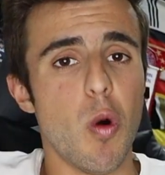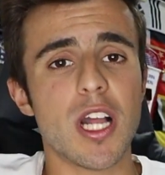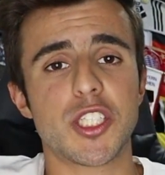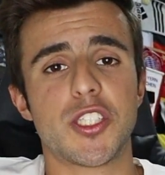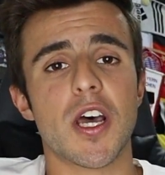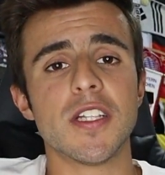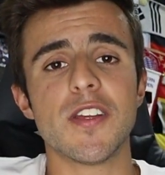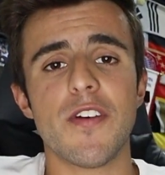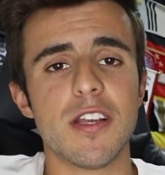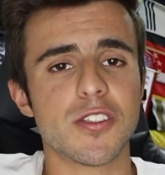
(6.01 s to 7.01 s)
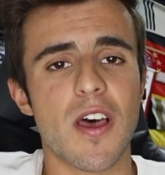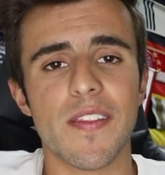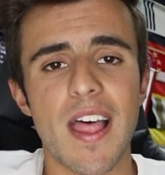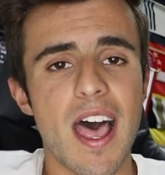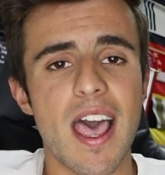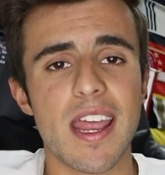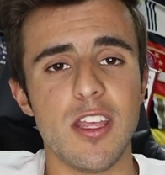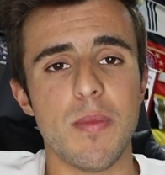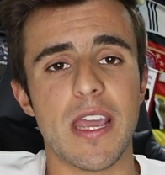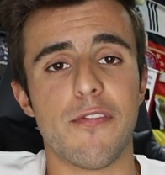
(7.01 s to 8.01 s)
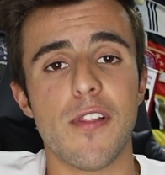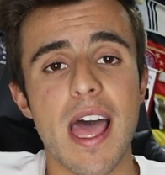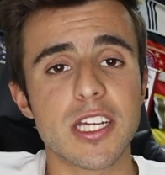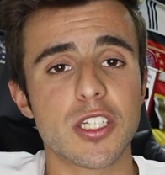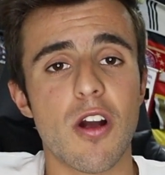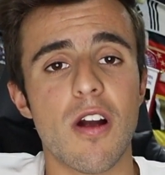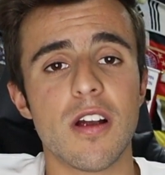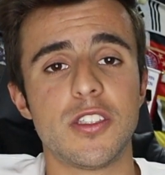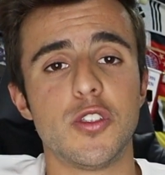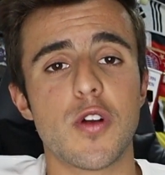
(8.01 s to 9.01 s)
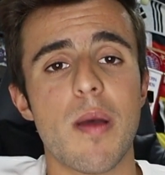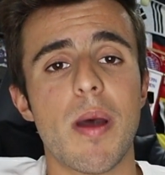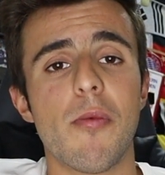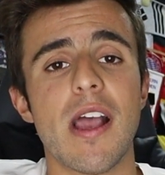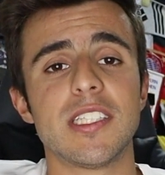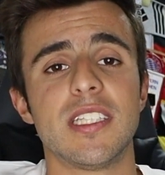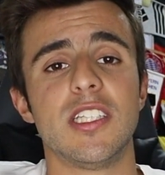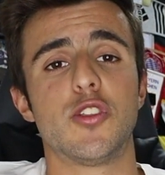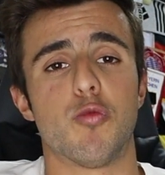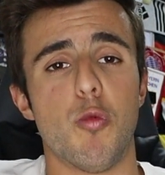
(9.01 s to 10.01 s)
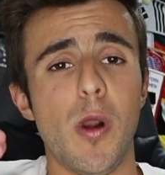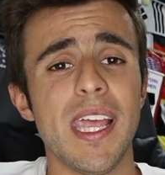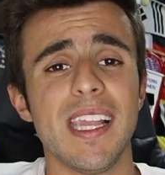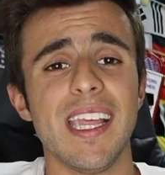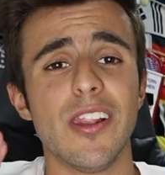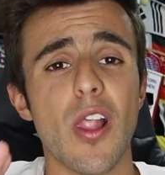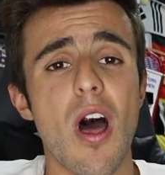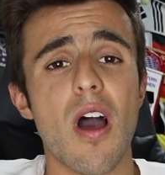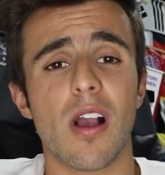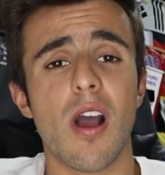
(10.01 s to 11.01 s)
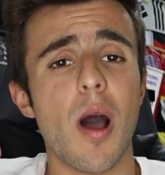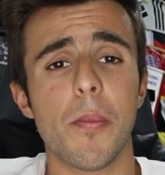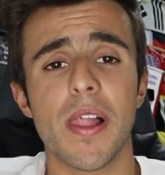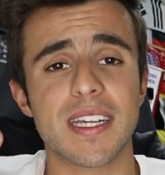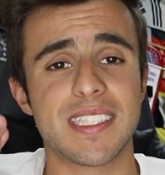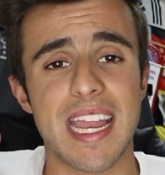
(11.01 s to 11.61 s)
watch tons of videos online, you make flashcards, you try memorizing these really long, complex